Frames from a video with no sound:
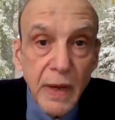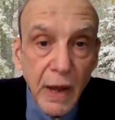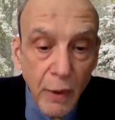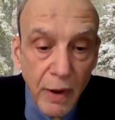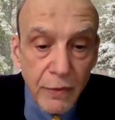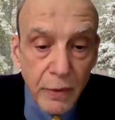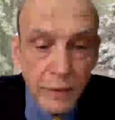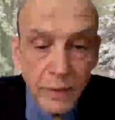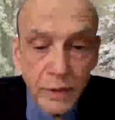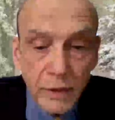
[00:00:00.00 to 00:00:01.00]

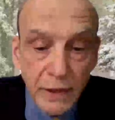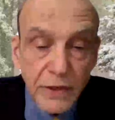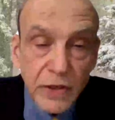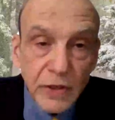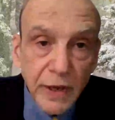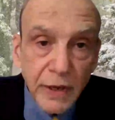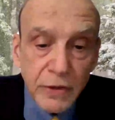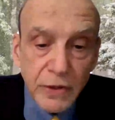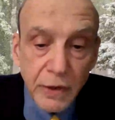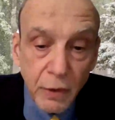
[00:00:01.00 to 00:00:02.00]
However,
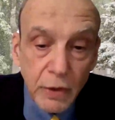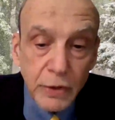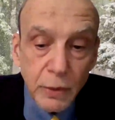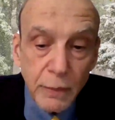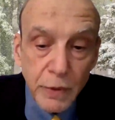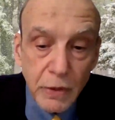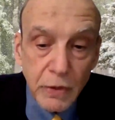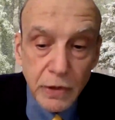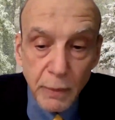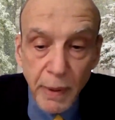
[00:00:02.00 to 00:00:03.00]
legislators can also
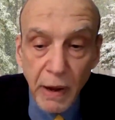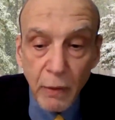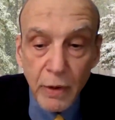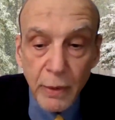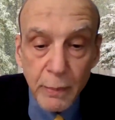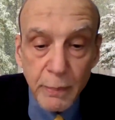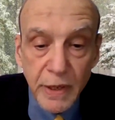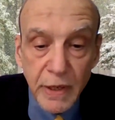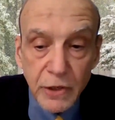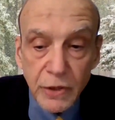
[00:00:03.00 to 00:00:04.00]
abuse the power to
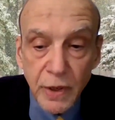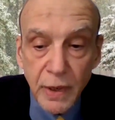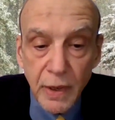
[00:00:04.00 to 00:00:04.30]
impeach